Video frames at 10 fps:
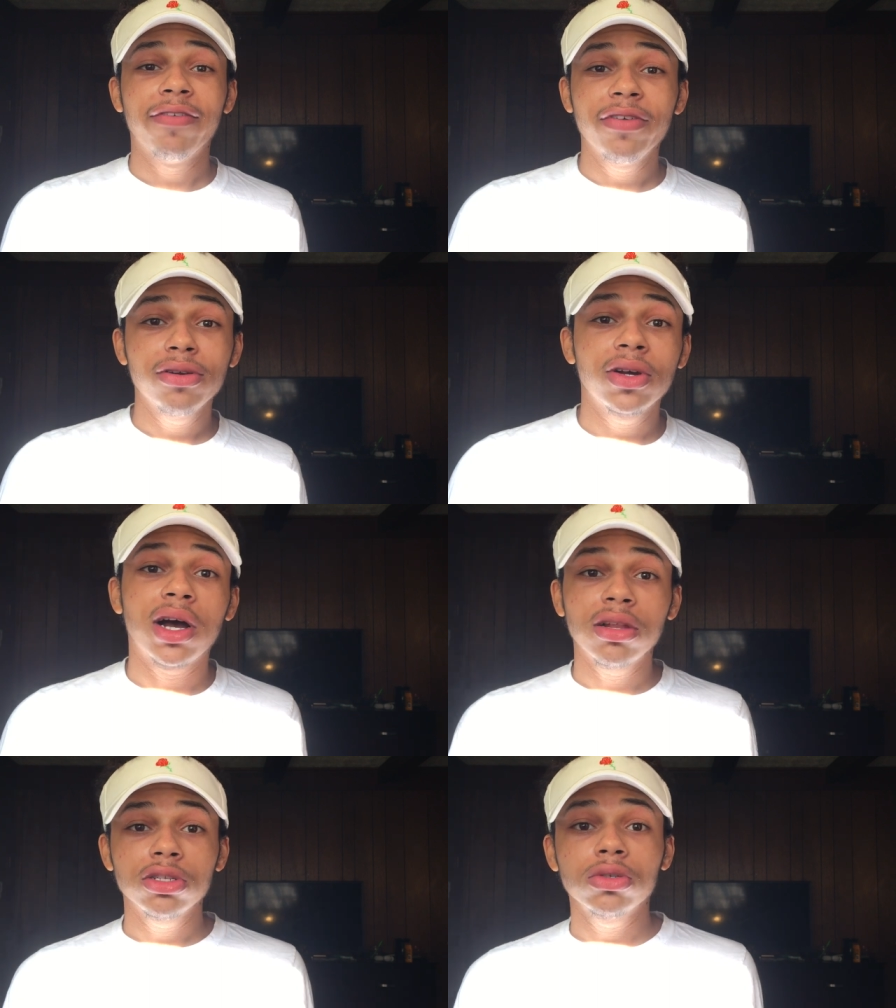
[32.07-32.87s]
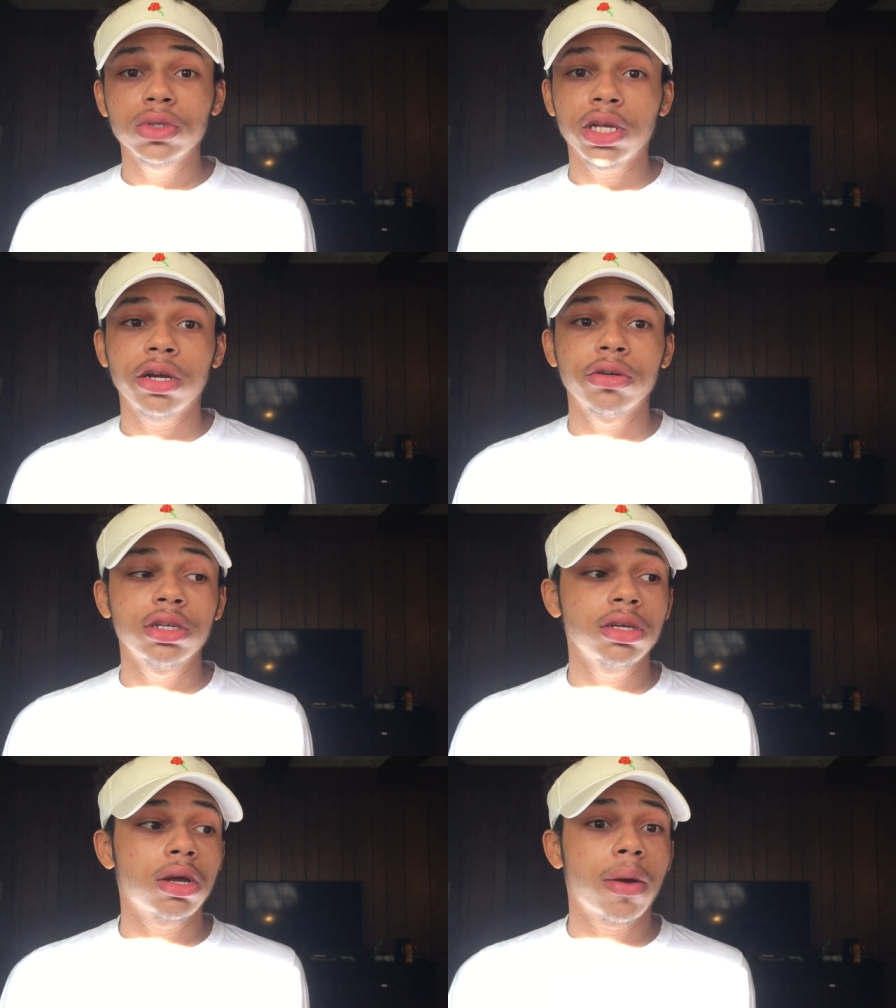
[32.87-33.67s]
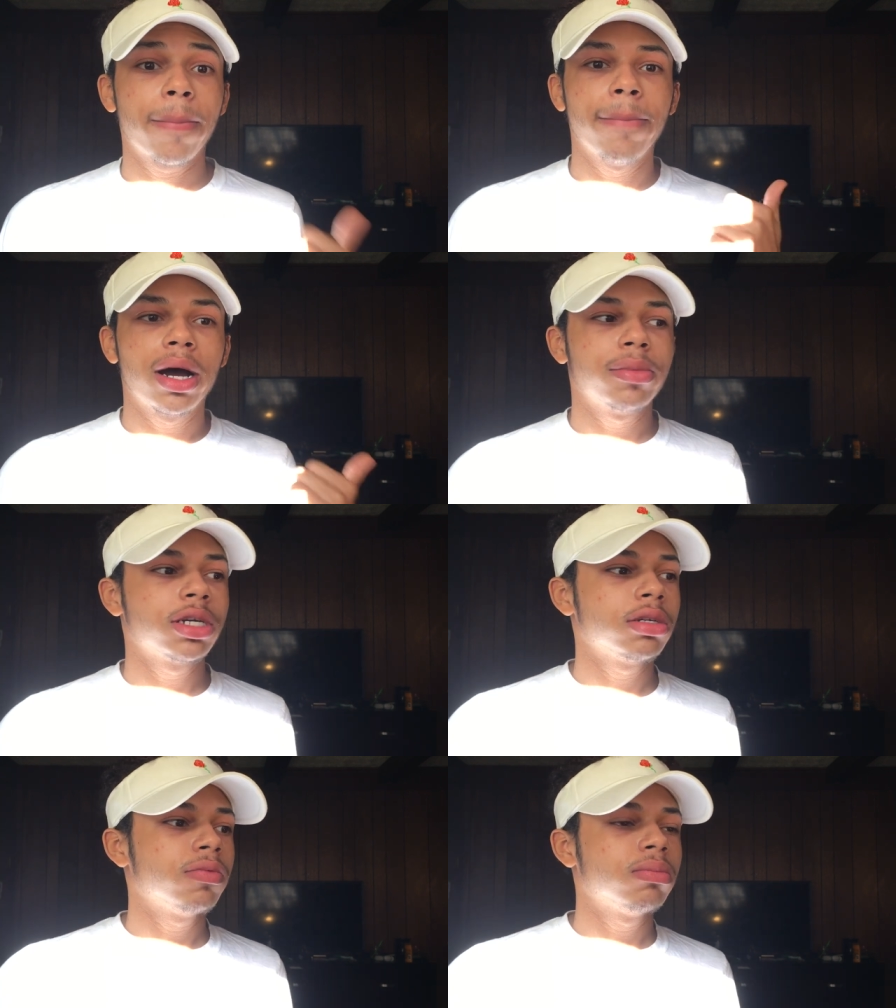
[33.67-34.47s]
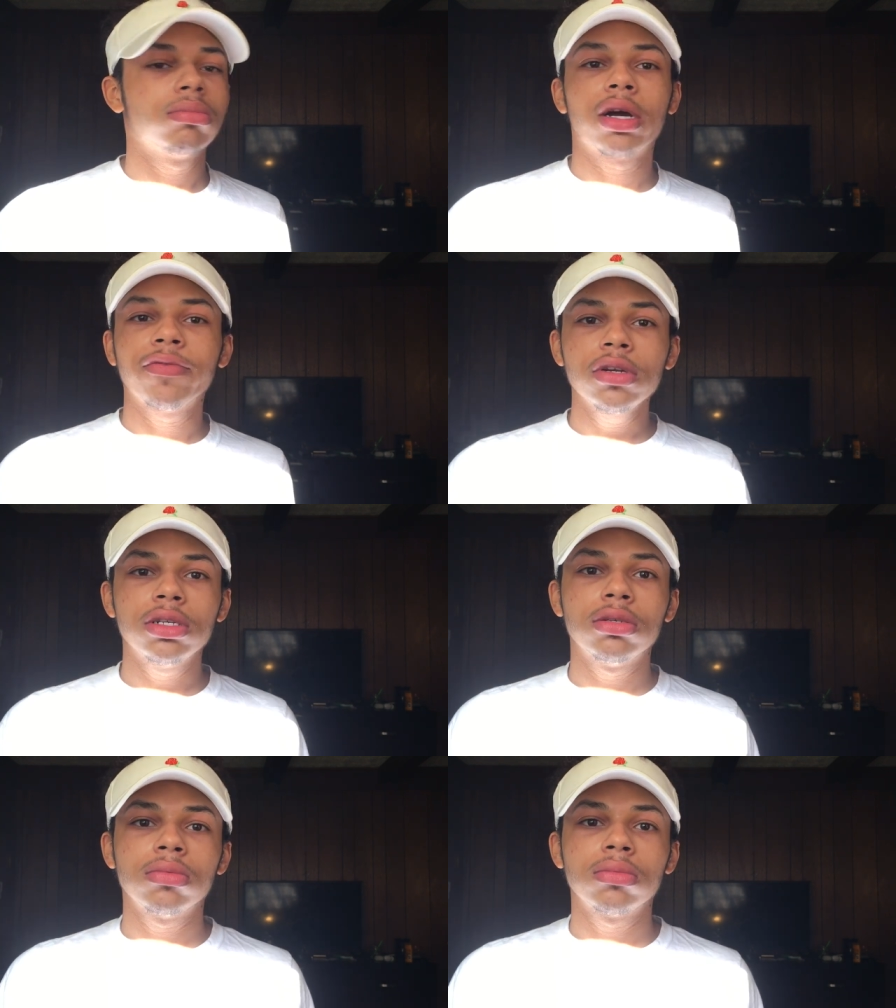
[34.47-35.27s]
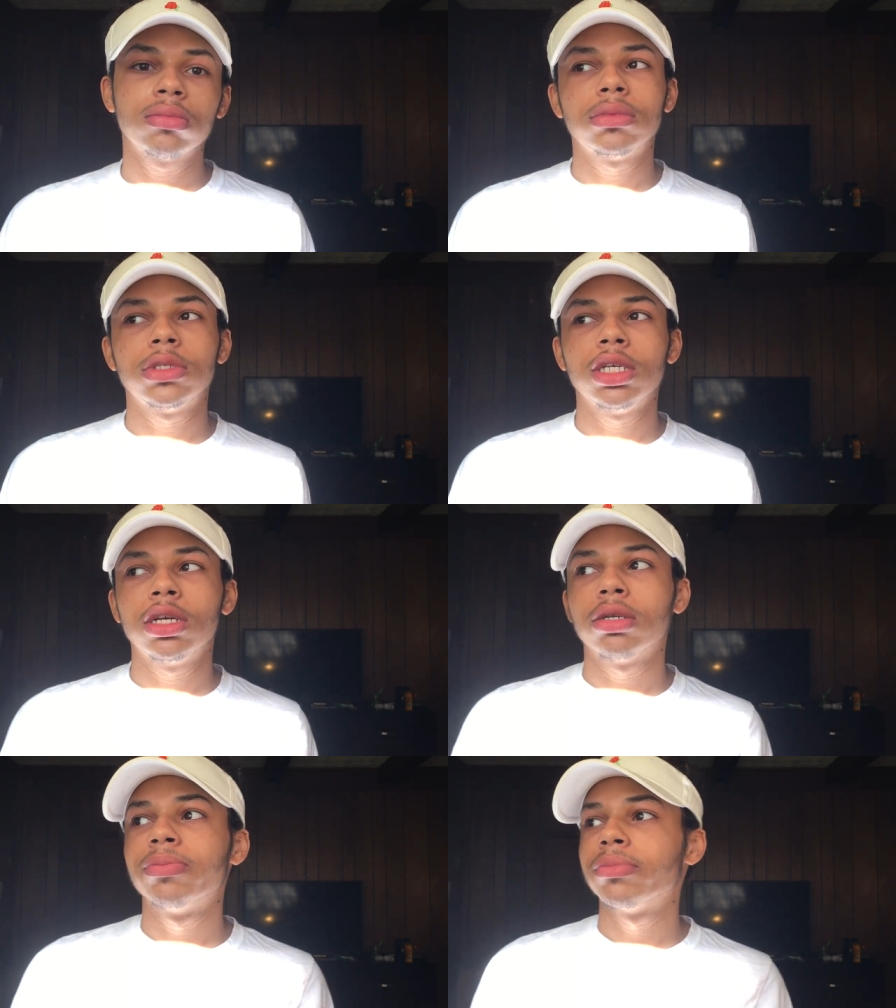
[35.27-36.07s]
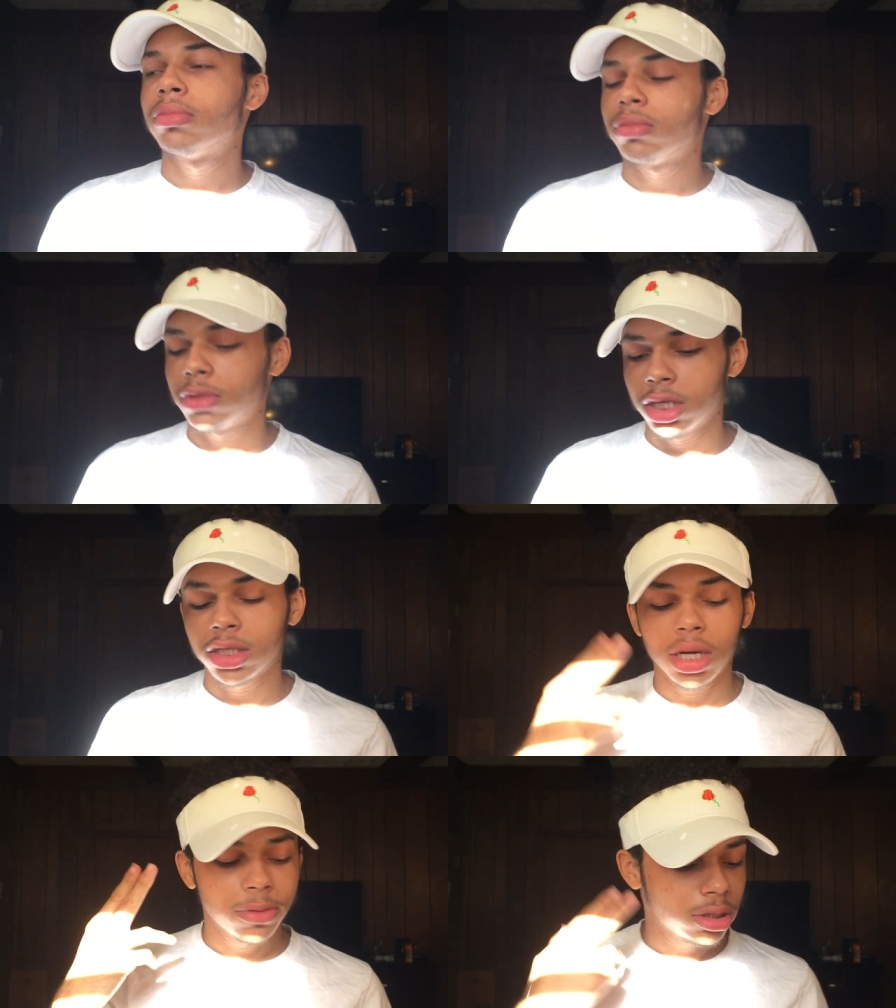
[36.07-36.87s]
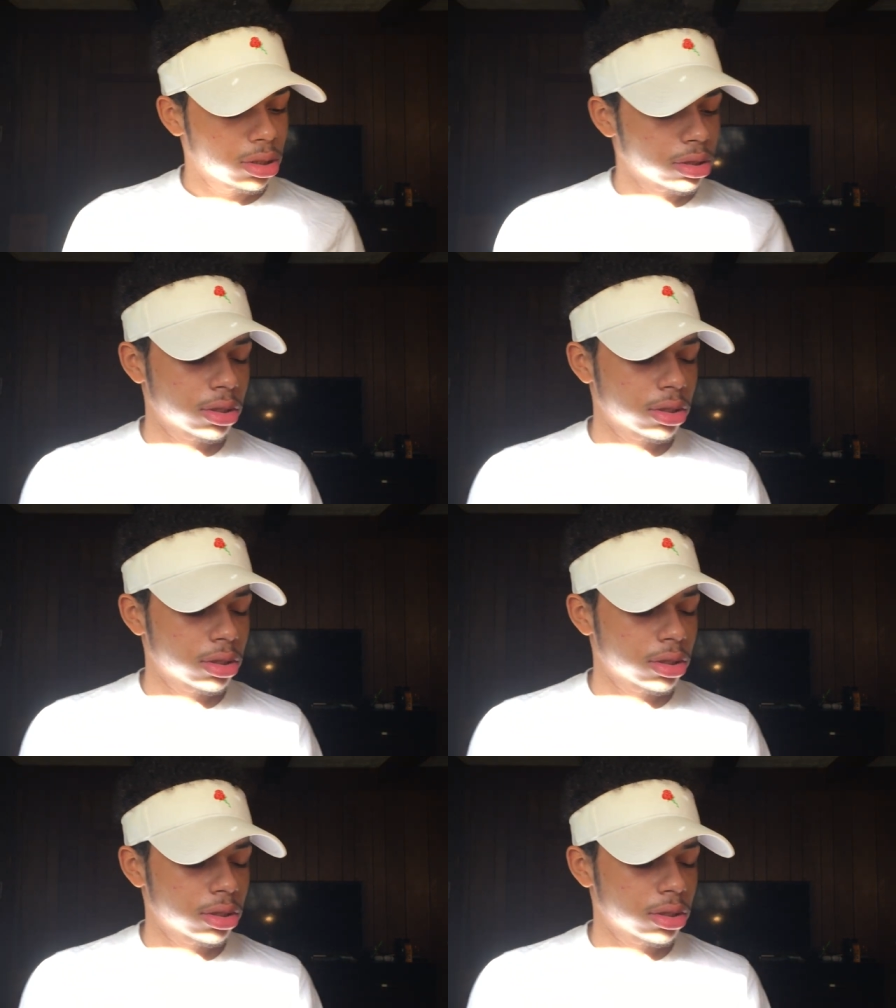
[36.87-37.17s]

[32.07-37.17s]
found out Hollister was hiring by my friend, Dear Tommy's.